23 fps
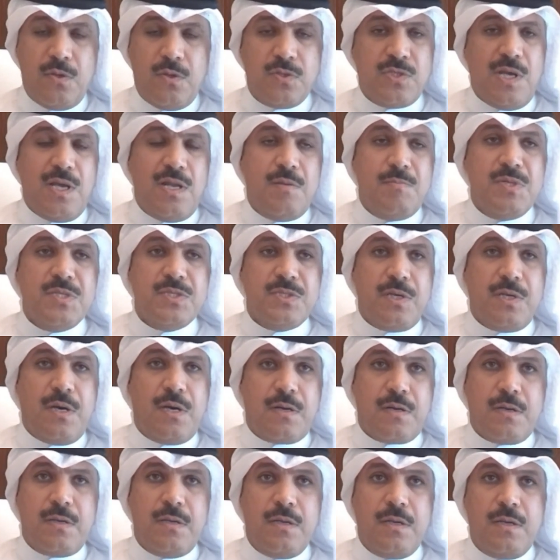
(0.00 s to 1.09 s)
those elements
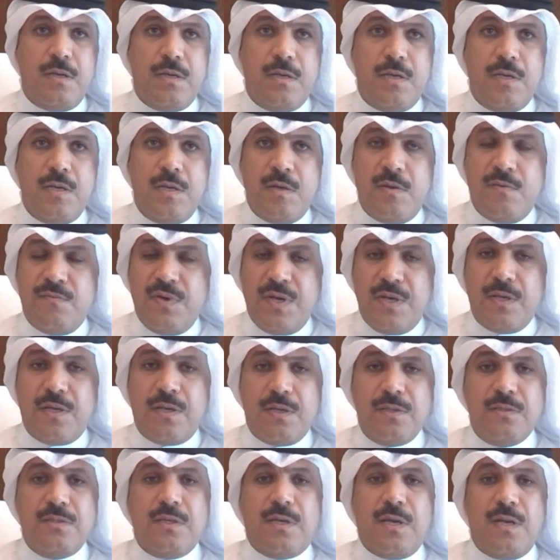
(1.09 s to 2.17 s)
are very
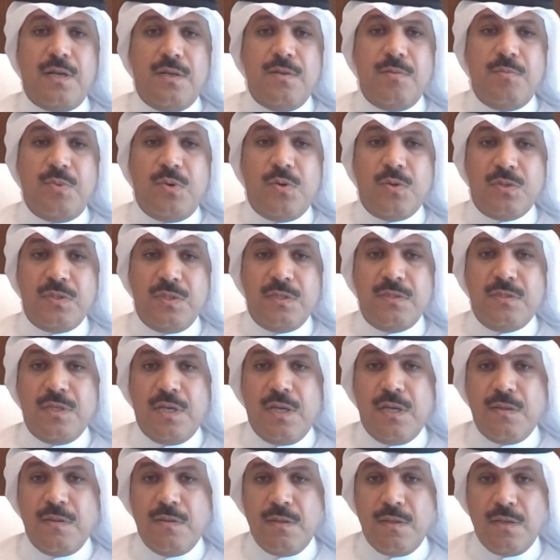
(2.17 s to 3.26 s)
critical and important,
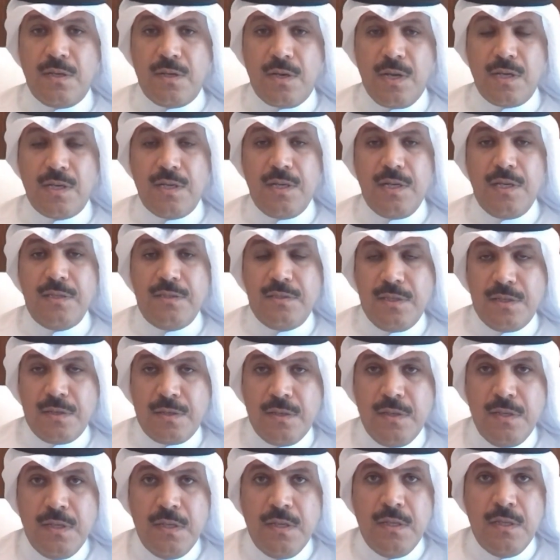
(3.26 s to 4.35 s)
and the regulator
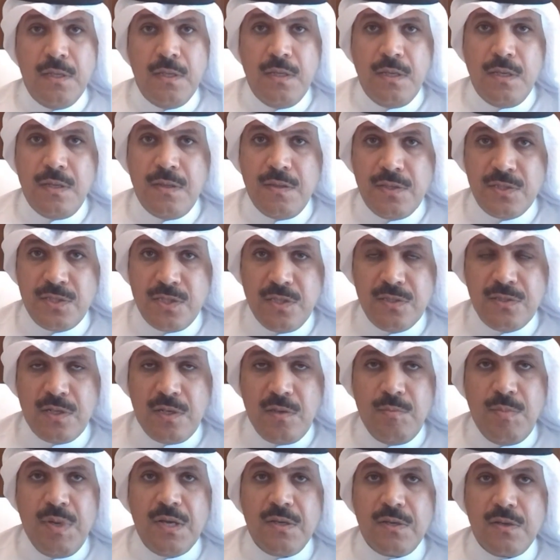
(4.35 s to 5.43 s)
in the Central
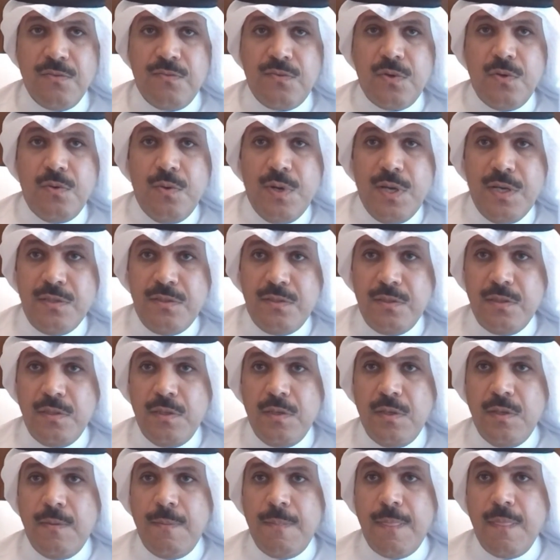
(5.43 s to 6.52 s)
Bank of Kuwait
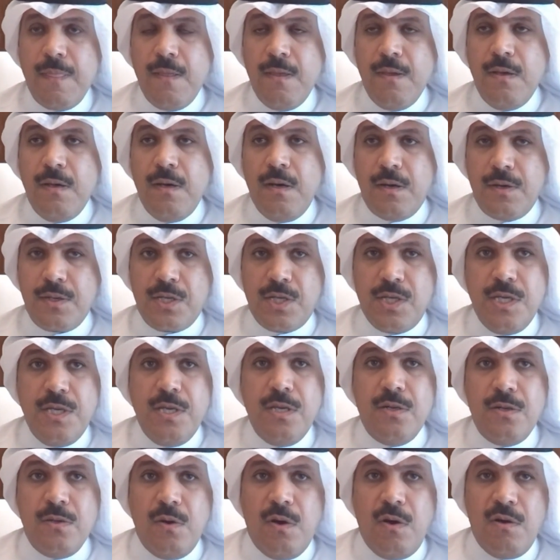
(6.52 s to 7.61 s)
are uh,
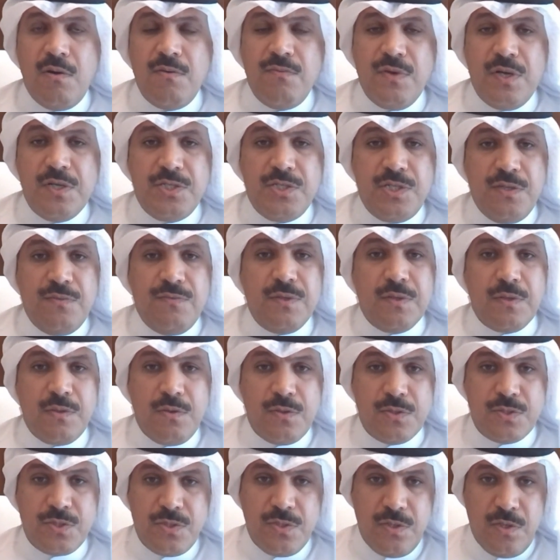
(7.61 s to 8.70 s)
keen of achieving
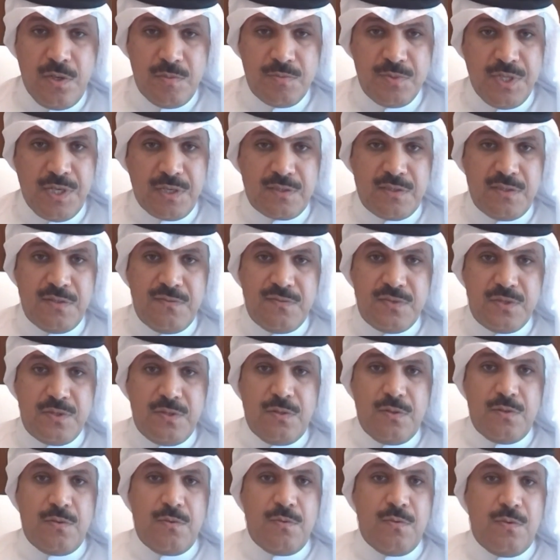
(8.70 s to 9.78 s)
those uh, objectives, uh,
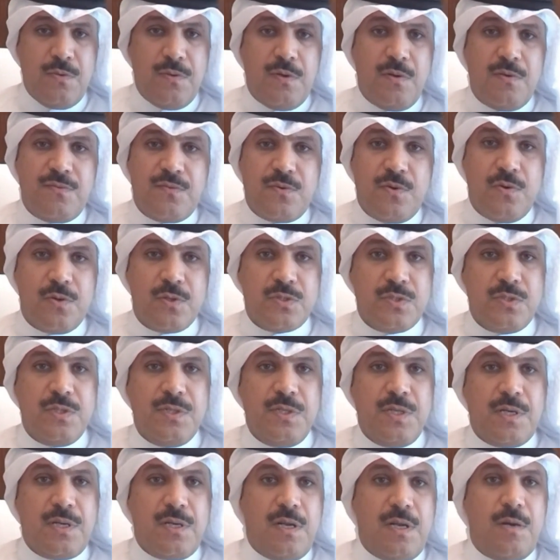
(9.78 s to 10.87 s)
of course,
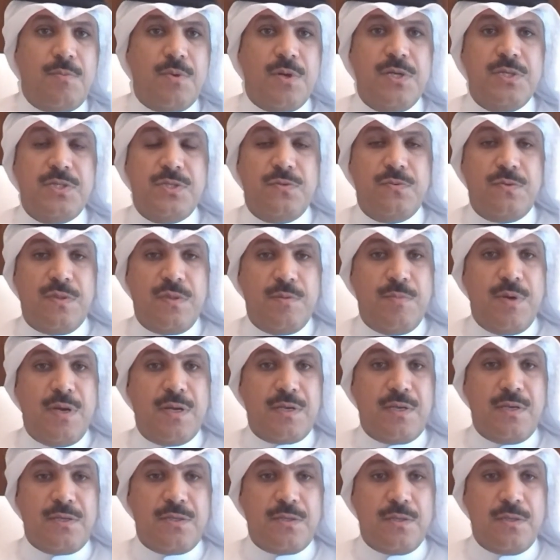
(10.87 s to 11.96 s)
in cooperation with the
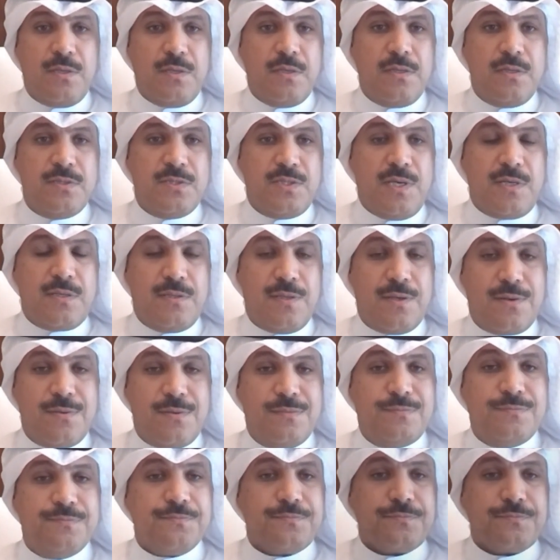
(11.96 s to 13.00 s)
banking sector.